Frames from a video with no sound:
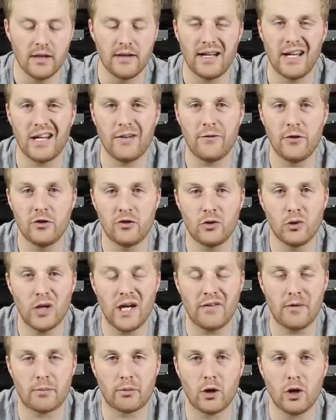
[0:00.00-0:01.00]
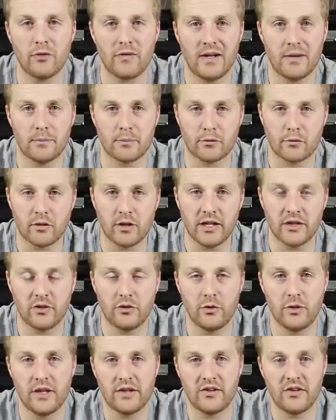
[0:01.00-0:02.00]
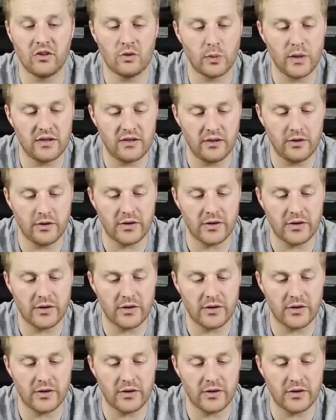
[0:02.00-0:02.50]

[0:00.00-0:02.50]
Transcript: Now, if you do have a Provent prior to 2020,